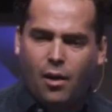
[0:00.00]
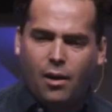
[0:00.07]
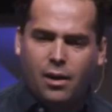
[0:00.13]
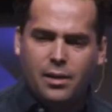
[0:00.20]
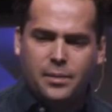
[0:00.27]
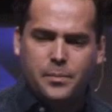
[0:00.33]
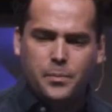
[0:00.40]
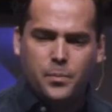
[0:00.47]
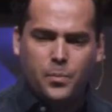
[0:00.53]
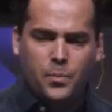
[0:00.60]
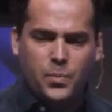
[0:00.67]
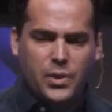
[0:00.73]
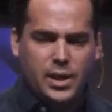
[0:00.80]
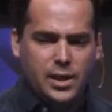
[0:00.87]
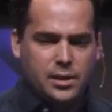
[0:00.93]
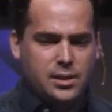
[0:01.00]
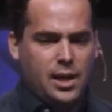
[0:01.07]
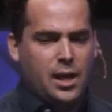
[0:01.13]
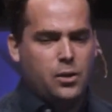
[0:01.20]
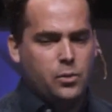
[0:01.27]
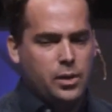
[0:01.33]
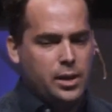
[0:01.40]
on the
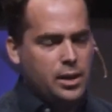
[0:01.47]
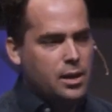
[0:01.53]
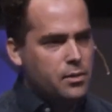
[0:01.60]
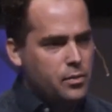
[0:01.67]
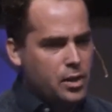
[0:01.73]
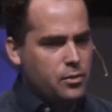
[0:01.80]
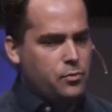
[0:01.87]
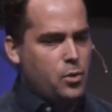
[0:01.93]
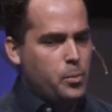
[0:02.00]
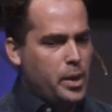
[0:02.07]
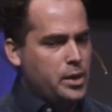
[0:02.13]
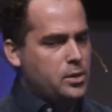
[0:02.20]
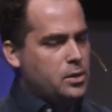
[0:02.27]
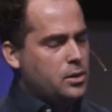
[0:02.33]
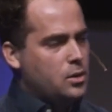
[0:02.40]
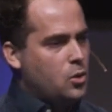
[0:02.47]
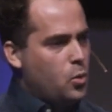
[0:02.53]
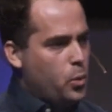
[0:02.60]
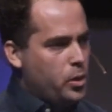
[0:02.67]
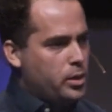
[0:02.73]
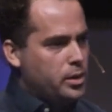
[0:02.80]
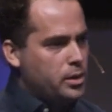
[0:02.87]
integrity of information
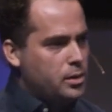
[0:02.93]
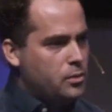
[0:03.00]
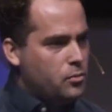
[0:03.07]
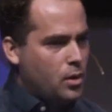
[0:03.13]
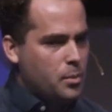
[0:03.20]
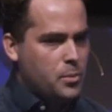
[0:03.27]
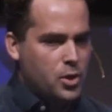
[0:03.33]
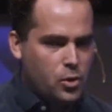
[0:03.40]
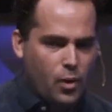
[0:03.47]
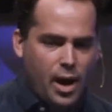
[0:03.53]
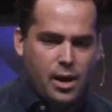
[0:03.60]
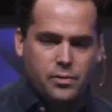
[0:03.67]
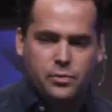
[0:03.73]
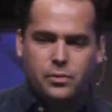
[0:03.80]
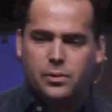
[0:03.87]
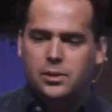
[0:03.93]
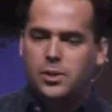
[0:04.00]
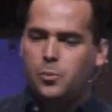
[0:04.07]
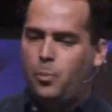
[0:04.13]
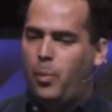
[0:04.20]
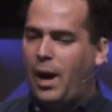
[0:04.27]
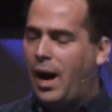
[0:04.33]
queried from the graph
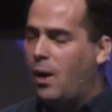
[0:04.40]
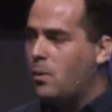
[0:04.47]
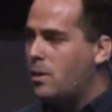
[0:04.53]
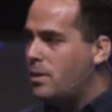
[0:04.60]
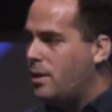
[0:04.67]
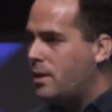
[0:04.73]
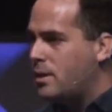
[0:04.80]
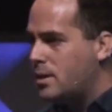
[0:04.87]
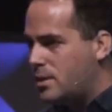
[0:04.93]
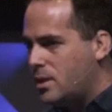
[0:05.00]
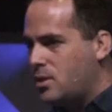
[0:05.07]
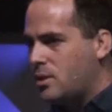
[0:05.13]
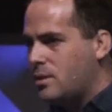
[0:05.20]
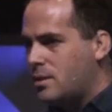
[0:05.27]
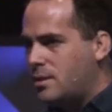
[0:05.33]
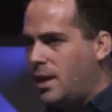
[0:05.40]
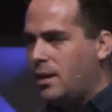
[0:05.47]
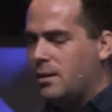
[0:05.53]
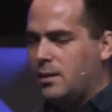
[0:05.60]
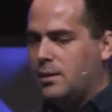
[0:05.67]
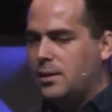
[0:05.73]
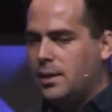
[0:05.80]
to power their decisions
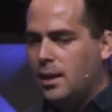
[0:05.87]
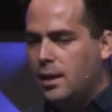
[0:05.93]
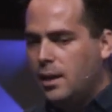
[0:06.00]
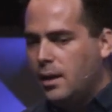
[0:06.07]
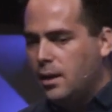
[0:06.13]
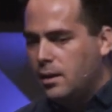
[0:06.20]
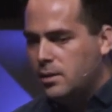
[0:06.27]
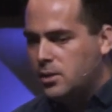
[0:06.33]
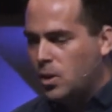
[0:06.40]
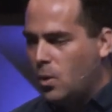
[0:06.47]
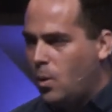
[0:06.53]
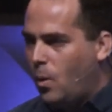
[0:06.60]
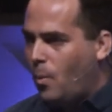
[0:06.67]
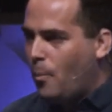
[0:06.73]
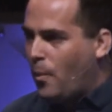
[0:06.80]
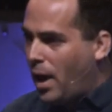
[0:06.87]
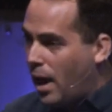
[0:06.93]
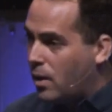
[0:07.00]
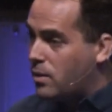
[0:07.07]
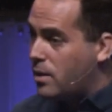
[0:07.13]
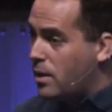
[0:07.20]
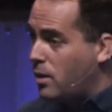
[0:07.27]
daily. So,
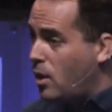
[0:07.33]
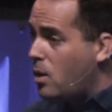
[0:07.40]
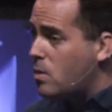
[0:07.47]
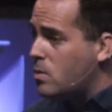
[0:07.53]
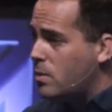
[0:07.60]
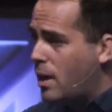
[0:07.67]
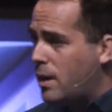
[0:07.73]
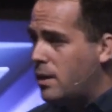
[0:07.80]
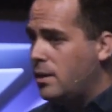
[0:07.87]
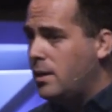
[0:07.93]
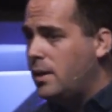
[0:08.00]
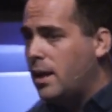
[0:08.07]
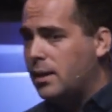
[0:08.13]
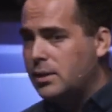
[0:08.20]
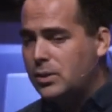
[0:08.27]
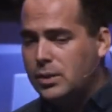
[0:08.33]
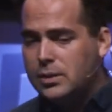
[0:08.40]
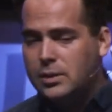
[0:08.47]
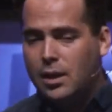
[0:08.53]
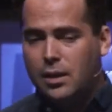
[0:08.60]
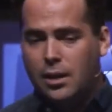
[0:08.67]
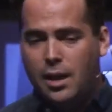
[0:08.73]
how do they know that an indexer is
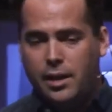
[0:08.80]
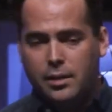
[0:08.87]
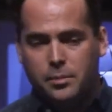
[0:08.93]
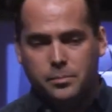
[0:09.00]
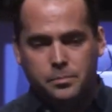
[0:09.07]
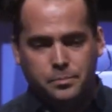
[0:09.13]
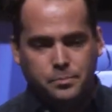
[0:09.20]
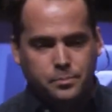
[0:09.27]
not lying?